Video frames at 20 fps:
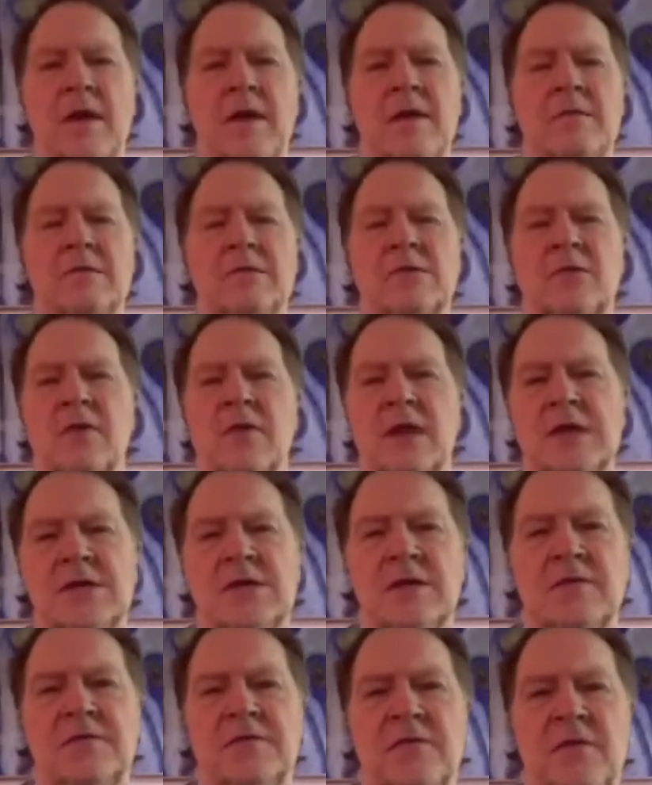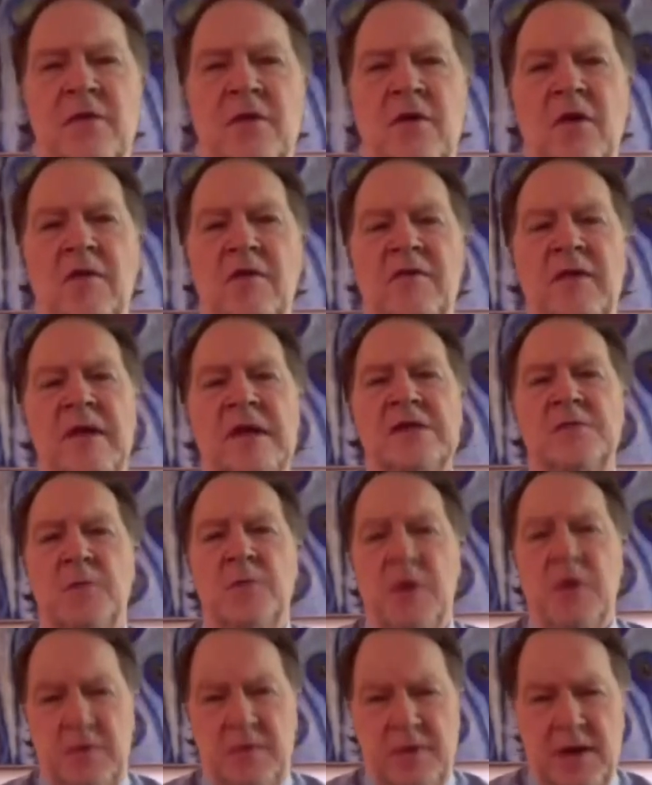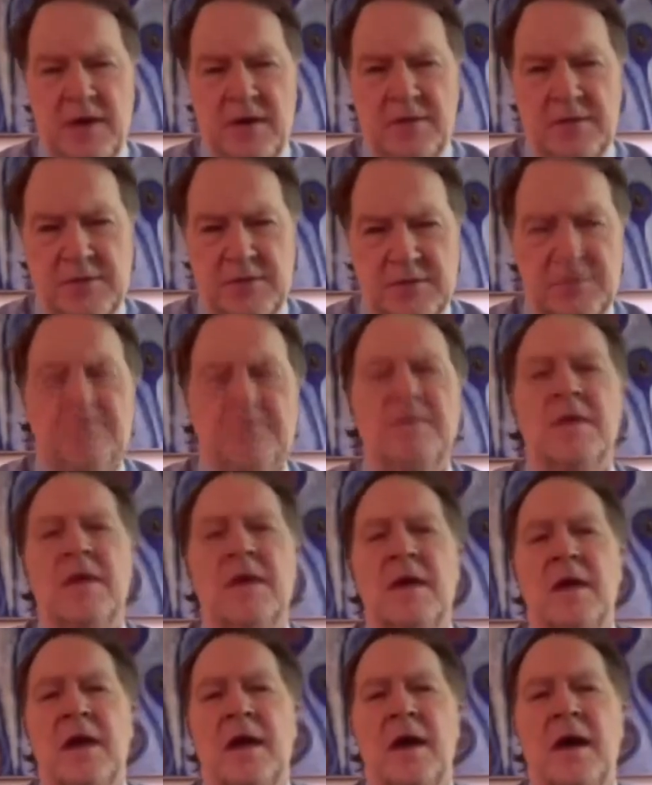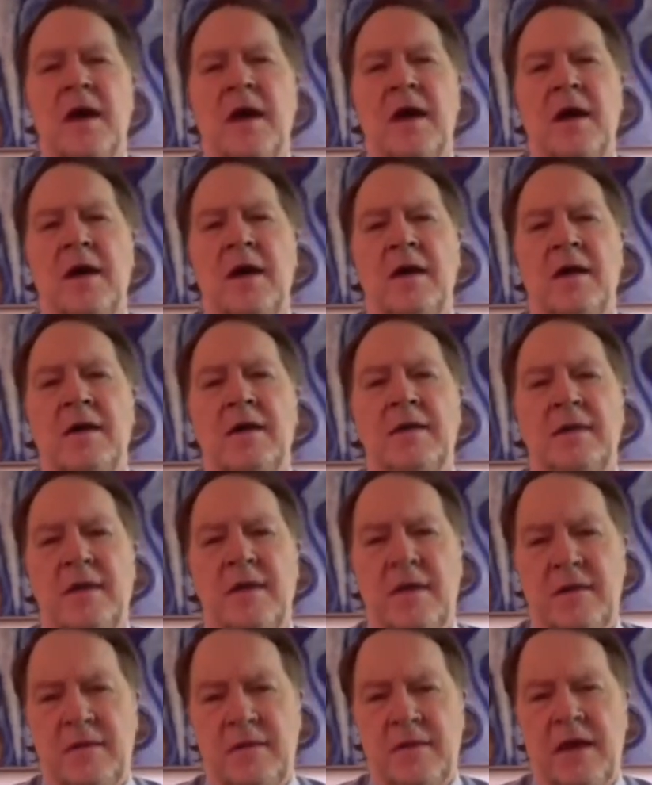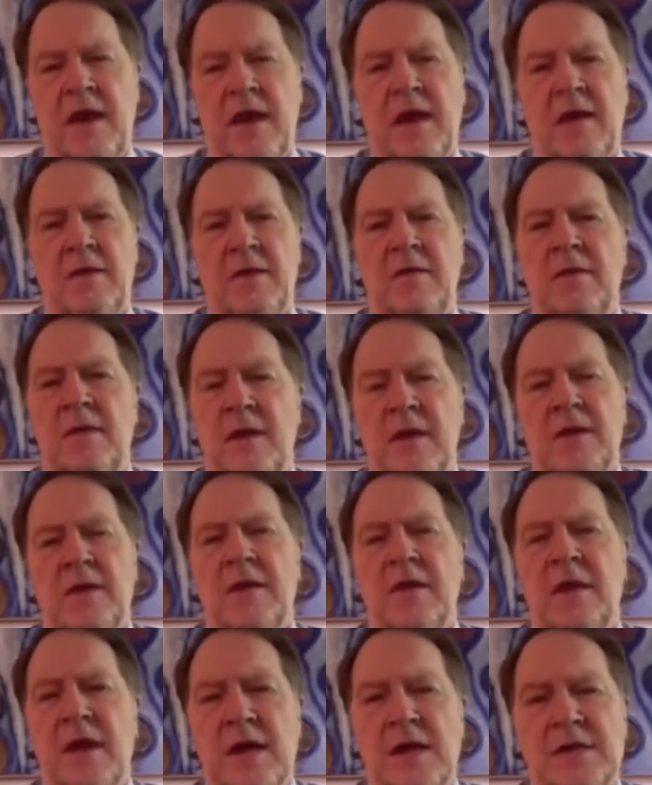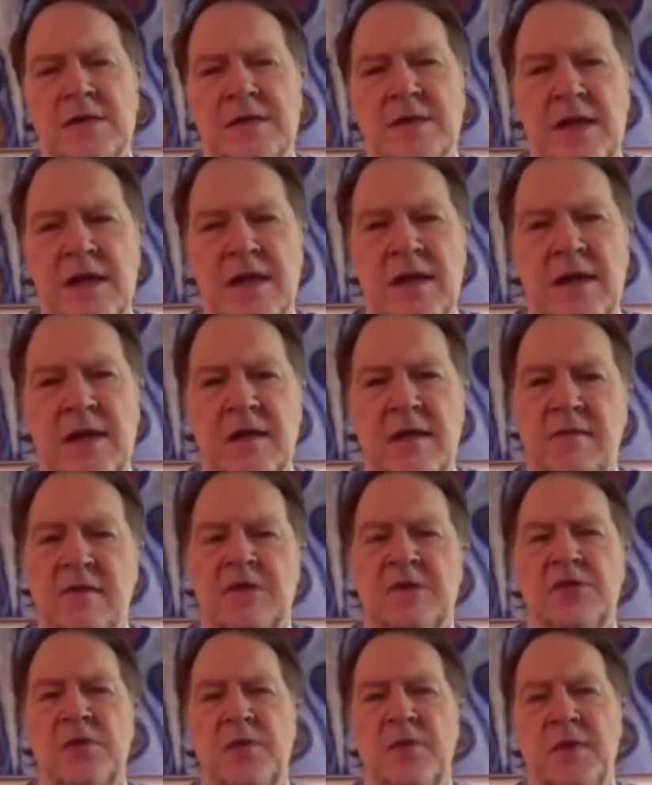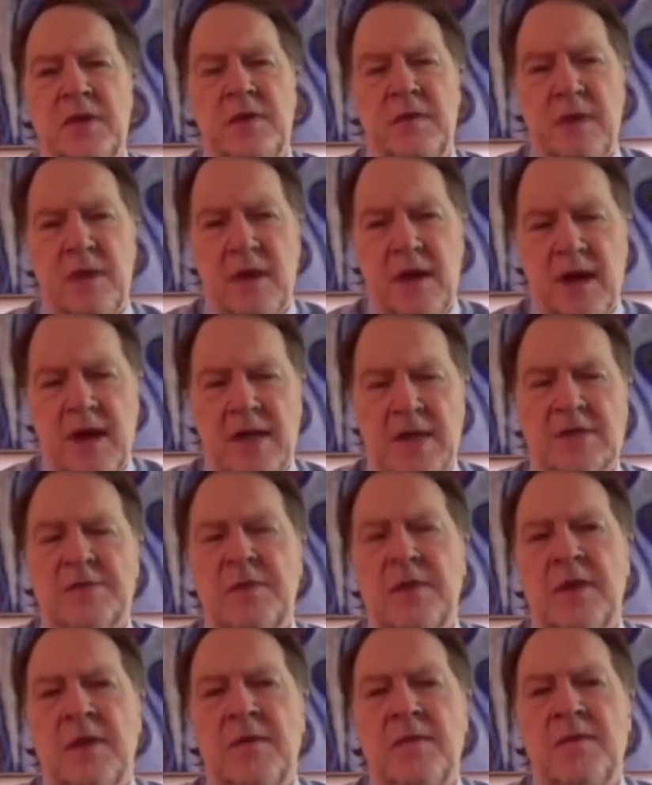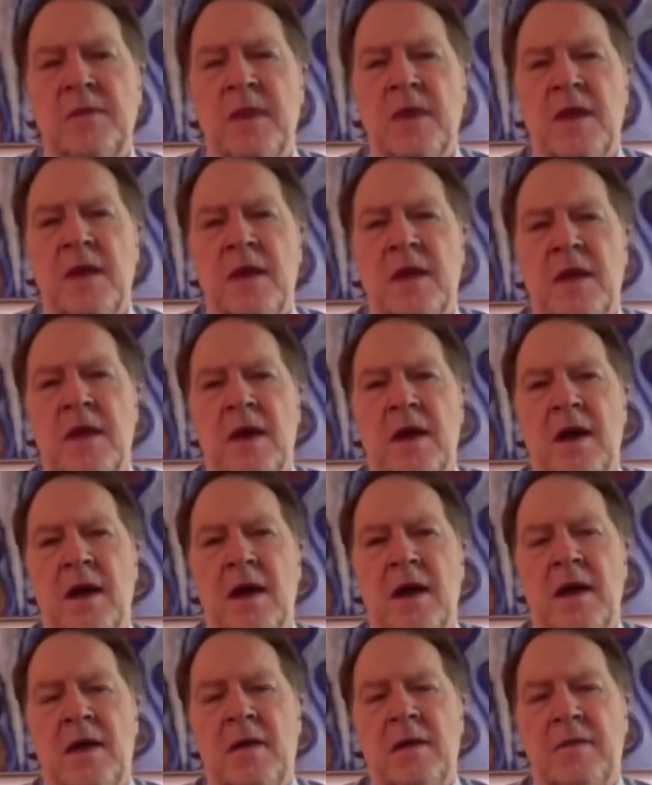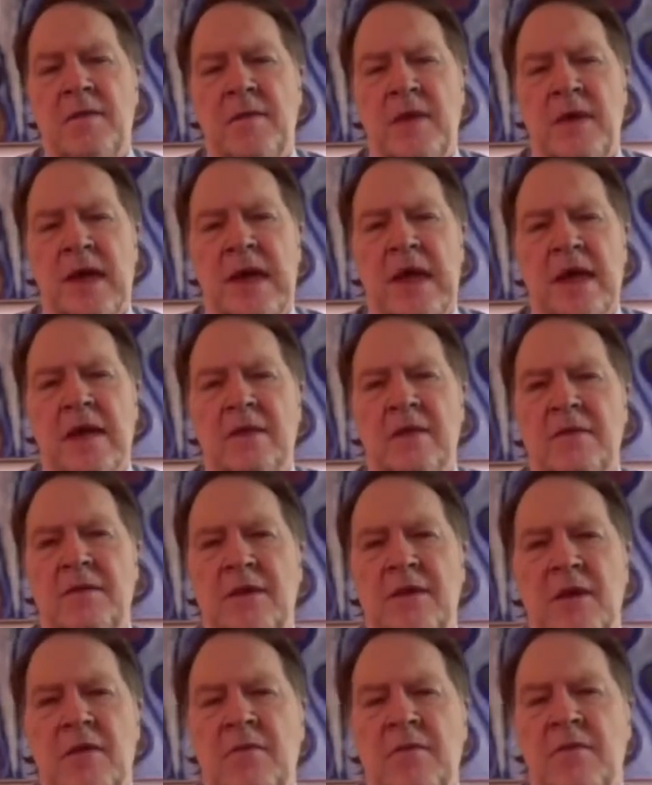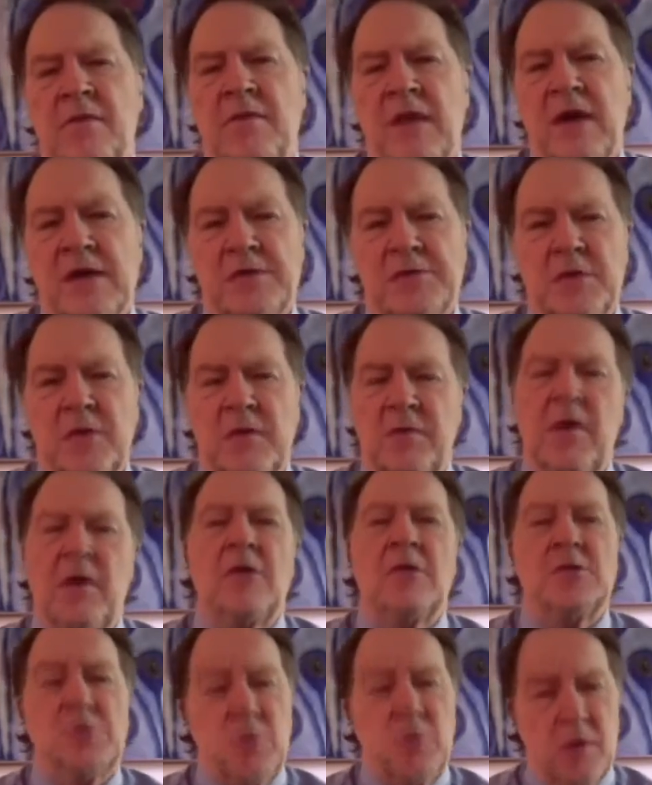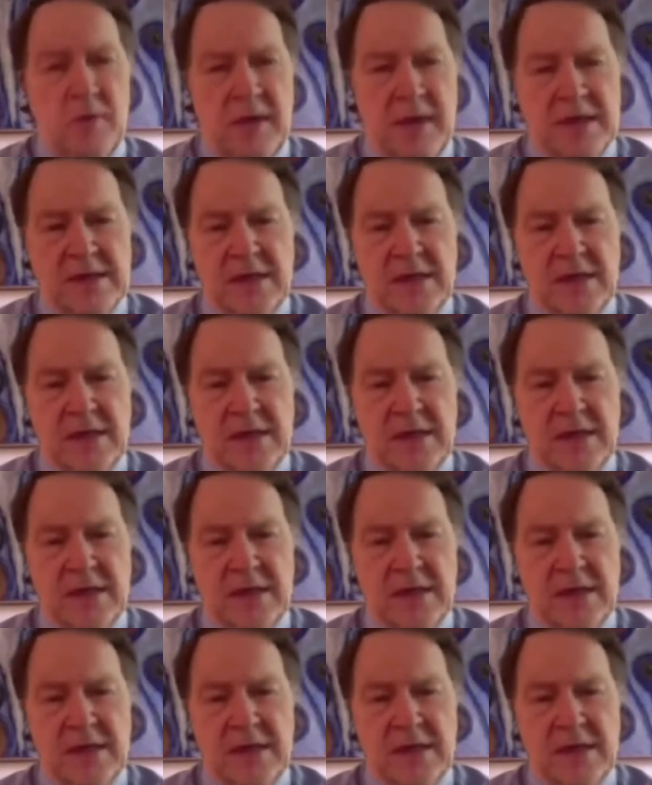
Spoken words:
Well, he was arrested for Facebook posts. And then taken into custody and eventually put in a mental hospital. And so the Facebook posts were